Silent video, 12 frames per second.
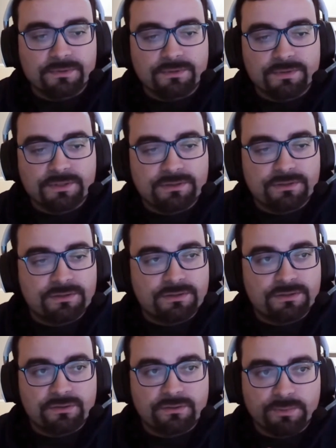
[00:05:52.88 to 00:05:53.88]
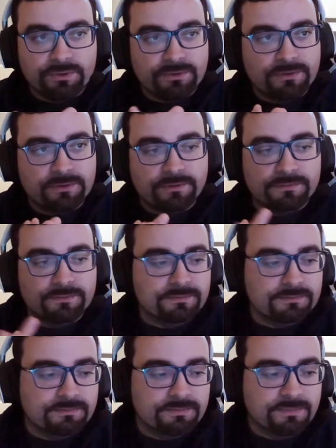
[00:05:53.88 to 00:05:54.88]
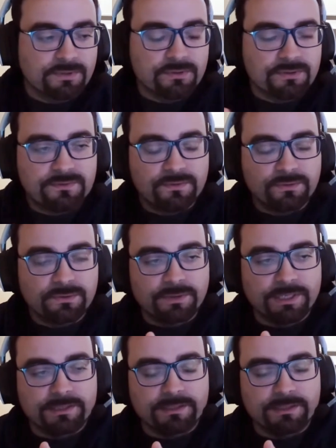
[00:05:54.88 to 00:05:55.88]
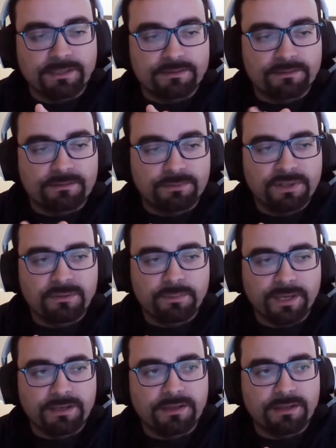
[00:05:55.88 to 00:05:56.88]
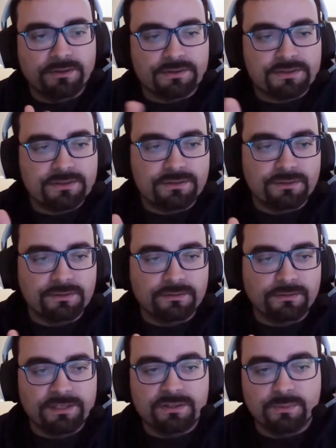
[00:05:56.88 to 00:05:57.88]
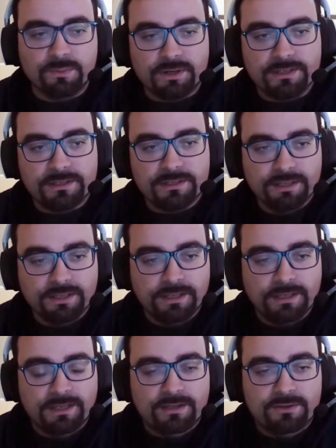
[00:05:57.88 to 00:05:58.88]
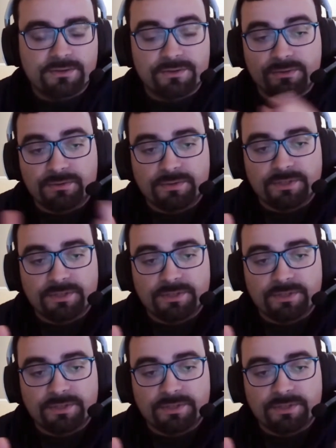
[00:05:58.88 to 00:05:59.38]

super useful, and real painkillers to enterprise users.